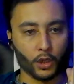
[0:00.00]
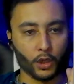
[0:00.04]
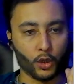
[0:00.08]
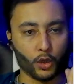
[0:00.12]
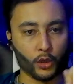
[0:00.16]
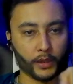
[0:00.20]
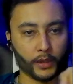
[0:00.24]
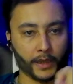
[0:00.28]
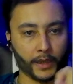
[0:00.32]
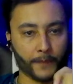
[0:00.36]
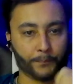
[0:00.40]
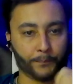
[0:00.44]

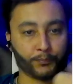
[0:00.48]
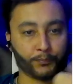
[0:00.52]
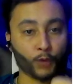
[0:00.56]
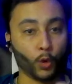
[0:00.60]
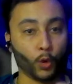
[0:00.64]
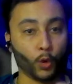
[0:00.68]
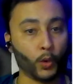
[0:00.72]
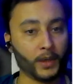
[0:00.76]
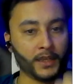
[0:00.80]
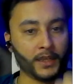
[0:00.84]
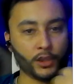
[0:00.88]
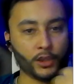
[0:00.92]
Okay,
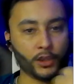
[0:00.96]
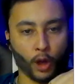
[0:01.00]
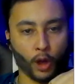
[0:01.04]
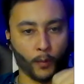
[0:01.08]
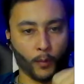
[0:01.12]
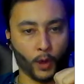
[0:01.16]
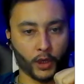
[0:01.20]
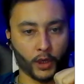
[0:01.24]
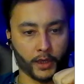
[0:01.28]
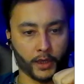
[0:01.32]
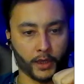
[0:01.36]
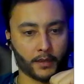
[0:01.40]
what is
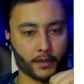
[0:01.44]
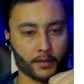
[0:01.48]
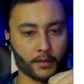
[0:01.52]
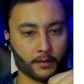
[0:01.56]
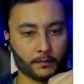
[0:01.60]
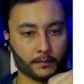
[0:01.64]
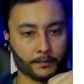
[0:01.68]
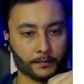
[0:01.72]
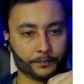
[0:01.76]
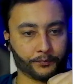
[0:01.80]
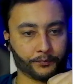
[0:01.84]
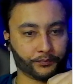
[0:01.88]

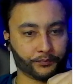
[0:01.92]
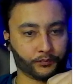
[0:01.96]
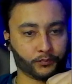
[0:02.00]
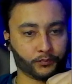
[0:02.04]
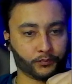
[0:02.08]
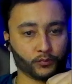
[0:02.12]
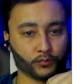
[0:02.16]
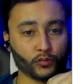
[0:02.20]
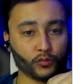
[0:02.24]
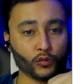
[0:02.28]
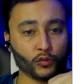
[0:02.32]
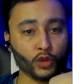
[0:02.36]
robotics?
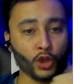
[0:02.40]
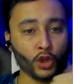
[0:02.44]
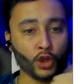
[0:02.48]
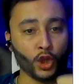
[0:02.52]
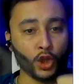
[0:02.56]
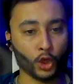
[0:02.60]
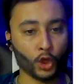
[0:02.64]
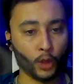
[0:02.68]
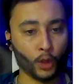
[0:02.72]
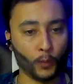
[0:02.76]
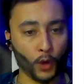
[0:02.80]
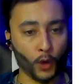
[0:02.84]

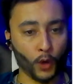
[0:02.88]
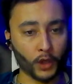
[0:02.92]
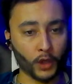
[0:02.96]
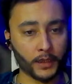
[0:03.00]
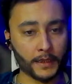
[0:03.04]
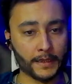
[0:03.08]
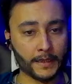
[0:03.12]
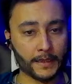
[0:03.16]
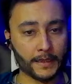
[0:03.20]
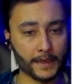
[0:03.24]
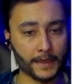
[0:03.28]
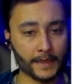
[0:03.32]

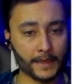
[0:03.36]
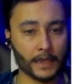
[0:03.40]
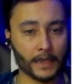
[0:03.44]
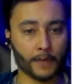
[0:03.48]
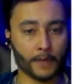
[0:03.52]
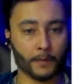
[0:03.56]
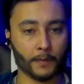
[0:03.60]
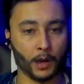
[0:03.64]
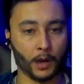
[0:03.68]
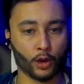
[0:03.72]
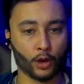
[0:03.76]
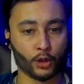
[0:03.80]
Robotics is
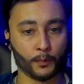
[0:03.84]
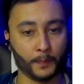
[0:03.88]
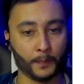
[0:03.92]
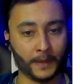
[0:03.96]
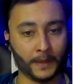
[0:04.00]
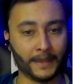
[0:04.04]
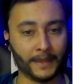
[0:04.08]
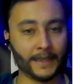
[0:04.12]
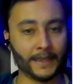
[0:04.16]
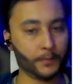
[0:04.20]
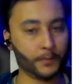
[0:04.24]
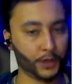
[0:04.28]
about
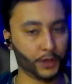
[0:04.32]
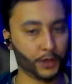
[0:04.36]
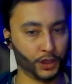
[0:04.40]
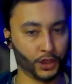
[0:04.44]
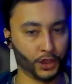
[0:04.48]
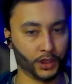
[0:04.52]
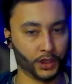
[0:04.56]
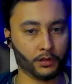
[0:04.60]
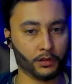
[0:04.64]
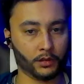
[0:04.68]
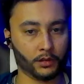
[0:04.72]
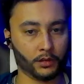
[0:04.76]
building
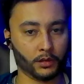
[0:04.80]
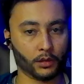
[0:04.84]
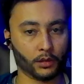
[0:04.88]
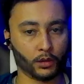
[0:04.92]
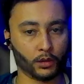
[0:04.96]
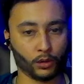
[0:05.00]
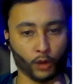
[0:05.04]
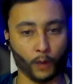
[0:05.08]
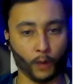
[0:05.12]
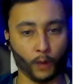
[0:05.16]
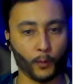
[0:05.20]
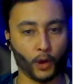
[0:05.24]
machines,
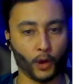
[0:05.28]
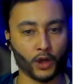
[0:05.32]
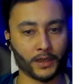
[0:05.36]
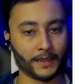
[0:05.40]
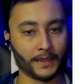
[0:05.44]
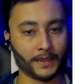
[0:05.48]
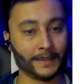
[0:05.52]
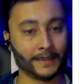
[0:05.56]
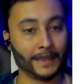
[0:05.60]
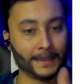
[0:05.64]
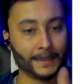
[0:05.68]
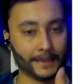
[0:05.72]
robots
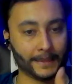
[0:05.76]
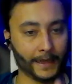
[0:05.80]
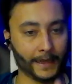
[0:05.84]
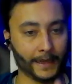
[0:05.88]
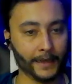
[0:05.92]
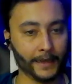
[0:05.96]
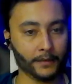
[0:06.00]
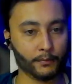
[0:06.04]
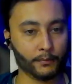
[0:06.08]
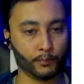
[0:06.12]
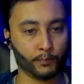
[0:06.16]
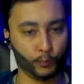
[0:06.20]
that
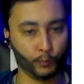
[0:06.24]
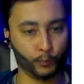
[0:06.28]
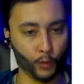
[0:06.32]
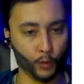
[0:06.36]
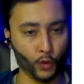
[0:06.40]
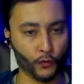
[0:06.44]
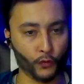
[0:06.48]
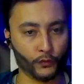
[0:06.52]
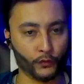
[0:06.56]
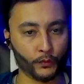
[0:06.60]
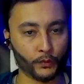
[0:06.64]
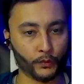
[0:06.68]
can
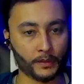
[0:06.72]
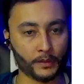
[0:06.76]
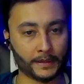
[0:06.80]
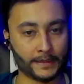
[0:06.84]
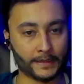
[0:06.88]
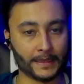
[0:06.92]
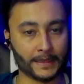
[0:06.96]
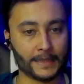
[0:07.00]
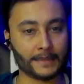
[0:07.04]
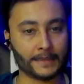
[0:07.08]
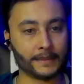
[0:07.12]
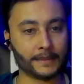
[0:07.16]
move,
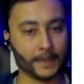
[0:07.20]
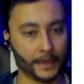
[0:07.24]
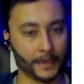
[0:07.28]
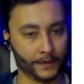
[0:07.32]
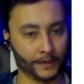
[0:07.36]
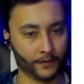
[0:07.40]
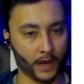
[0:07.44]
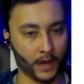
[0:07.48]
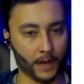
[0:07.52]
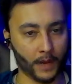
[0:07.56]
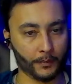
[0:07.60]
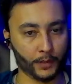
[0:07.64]
sense the
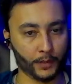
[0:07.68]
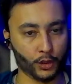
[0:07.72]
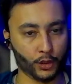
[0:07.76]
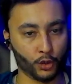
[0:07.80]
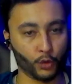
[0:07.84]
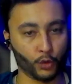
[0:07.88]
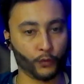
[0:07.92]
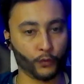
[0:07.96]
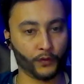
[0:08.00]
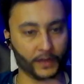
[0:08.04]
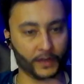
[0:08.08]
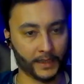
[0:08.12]
environment,
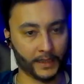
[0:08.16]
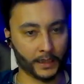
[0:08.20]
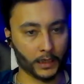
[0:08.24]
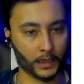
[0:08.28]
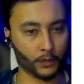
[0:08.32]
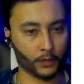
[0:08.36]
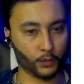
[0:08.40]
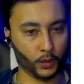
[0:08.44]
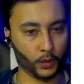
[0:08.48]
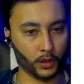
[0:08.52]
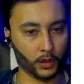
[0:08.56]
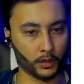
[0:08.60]
do
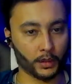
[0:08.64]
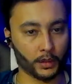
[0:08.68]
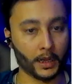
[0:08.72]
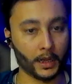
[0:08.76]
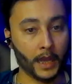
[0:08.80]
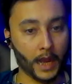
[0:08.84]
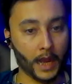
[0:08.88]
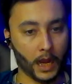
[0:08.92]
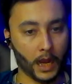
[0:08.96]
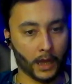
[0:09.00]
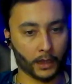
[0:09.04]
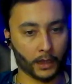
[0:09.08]
physical work.
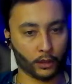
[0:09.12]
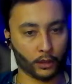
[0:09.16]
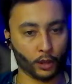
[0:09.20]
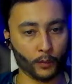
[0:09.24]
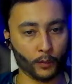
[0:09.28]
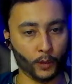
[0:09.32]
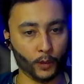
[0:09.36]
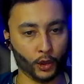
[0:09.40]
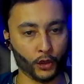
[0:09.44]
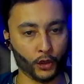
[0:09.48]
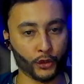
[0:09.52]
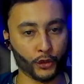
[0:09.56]
A
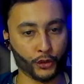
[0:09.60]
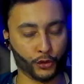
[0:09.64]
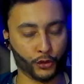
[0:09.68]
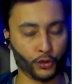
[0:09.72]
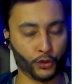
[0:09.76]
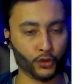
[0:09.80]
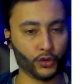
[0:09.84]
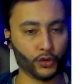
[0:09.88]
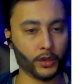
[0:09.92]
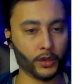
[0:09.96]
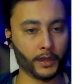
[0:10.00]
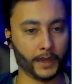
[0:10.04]
robot
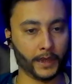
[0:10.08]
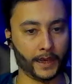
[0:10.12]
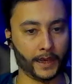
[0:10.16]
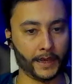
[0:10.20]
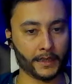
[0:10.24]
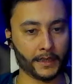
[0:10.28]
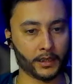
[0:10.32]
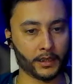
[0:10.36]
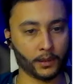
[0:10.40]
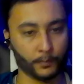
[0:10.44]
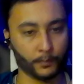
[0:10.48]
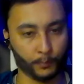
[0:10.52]
usually
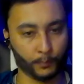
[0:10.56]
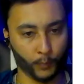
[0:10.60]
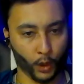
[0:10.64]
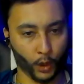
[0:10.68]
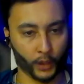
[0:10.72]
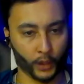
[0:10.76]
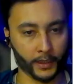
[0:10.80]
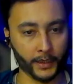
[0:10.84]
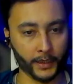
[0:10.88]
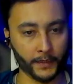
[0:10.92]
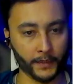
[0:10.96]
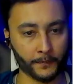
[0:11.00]
has
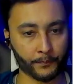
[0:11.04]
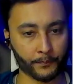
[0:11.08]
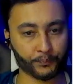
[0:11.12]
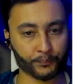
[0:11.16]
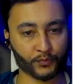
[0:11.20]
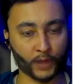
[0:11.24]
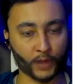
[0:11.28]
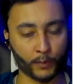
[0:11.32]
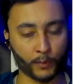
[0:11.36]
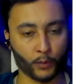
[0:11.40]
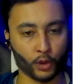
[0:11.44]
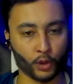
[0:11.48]
body,
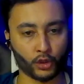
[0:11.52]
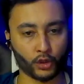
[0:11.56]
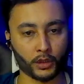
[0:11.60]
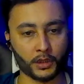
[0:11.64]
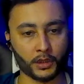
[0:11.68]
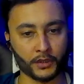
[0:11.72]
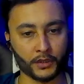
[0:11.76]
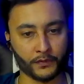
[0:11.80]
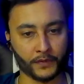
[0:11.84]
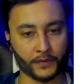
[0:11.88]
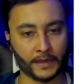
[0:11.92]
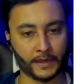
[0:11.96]

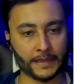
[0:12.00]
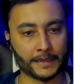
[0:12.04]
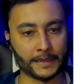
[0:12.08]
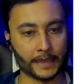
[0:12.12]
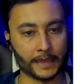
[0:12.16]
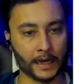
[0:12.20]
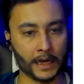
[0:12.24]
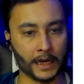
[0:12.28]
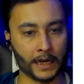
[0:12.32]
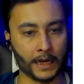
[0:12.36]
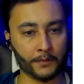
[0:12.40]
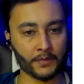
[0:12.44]
motors, wheels,
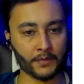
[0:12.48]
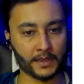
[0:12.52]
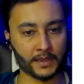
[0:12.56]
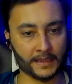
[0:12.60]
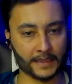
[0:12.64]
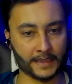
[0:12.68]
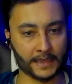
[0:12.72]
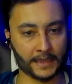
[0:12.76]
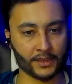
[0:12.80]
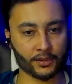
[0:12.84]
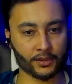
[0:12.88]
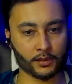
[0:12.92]
arms,
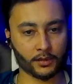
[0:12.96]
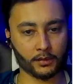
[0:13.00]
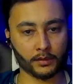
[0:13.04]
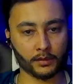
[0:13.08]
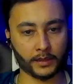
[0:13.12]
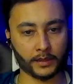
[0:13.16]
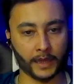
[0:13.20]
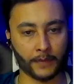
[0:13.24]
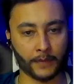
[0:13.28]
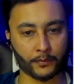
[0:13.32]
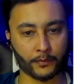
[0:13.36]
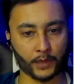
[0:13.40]
sensors,
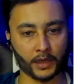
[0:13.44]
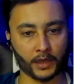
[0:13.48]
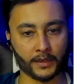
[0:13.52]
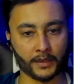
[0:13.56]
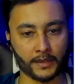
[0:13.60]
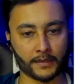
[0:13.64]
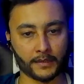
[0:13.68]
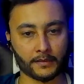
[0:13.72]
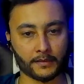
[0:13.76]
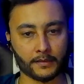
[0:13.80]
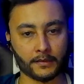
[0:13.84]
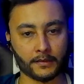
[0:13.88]
camera,
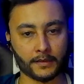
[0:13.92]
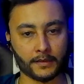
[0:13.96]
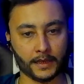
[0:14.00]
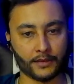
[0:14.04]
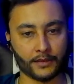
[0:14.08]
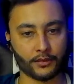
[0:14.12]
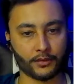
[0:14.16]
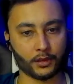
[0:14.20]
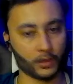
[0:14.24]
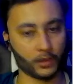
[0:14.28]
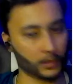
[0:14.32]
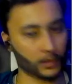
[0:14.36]
distance,
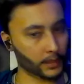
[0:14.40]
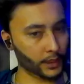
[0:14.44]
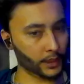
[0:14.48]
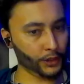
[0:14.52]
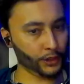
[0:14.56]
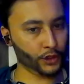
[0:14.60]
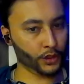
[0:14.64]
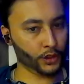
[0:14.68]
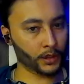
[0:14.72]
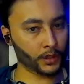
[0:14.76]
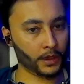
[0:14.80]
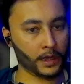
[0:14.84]
sensors,
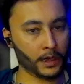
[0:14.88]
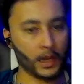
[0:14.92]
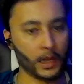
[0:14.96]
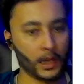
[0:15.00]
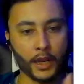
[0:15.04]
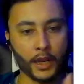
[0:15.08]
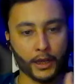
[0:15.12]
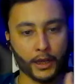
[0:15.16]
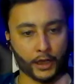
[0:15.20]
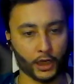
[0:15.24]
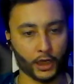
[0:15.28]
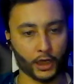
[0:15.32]
touch,
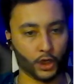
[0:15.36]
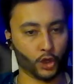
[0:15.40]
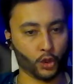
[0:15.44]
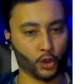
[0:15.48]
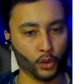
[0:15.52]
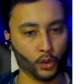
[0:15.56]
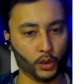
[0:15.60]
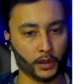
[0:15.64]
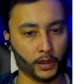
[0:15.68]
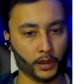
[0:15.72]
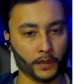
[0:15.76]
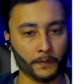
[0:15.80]

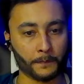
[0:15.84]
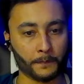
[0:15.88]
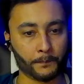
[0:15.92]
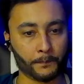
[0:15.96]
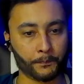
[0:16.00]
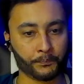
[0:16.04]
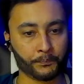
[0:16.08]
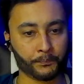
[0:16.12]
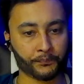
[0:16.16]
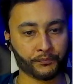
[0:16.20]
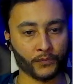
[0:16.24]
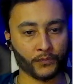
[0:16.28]
controller,
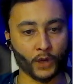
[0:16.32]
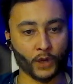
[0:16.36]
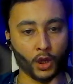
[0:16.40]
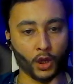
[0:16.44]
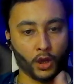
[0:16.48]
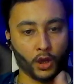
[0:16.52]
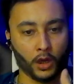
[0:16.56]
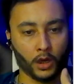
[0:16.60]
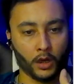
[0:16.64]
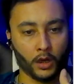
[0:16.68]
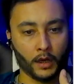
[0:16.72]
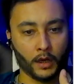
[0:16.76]

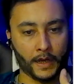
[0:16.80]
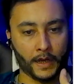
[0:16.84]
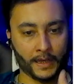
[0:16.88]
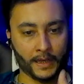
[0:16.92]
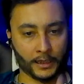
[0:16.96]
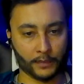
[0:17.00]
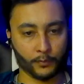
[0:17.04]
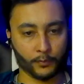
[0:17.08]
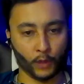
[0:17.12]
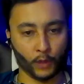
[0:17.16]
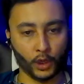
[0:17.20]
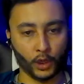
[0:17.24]
a
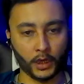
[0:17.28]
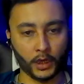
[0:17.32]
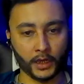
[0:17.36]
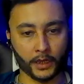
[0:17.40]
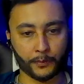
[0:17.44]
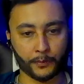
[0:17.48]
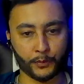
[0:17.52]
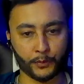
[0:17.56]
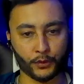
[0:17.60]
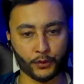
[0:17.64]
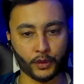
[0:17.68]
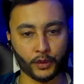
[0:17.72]
smaller
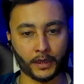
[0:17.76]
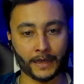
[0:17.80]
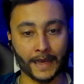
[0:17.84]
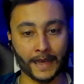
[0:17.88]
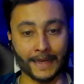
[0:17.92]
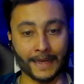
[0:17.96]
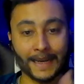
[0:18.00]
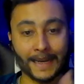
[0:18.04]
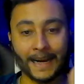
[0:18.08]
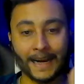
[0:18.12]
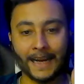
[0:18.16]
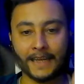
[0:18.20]
computer
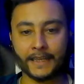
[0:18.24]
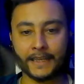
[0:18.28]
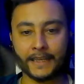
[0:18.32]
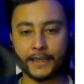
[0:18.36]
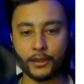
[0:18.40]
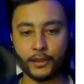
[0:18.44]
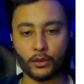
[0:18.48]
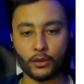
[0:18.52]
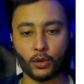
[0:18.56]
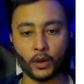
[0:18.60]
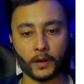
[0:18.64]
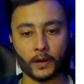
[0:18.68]
like
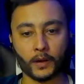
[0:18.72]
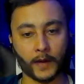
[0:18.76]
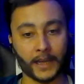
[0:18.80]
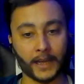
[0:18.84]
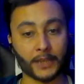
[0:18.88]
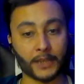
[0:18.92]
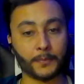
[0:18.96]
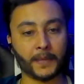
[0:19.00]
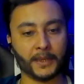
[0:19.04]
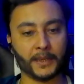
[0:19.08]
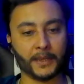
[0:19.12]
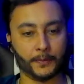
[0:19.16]
Arduino
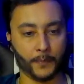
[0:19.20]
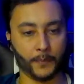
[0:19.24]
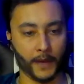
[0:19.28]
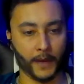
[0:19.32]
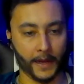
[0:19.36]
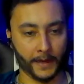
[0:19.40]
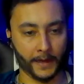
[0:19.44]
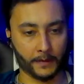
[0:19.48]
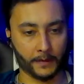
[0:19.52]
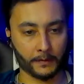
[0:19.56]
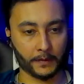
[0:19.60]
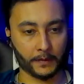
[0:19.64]
Raspberry Pi
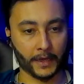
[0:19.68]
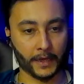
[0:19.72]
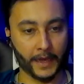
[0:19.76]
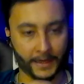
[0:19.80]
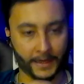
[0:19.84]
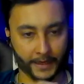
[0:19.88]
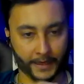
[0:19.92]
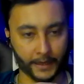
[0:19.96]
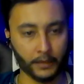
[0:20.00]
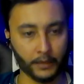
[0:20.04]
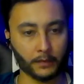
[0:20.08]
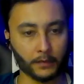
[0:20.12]

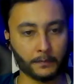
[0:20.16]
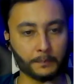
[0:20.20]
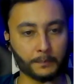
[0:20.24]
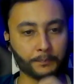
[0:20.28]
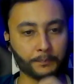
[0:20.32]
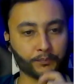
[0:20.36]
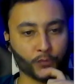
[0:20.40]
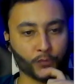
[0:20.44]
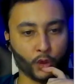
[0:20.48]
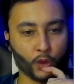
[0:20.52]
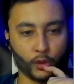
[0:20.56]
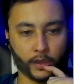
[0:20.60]
in it.
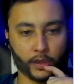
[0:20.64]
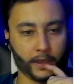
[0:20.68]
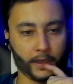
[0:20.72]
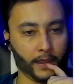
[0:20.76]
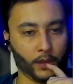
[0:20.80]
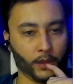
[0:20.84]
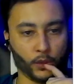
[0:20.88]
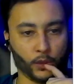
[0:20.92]
Okay,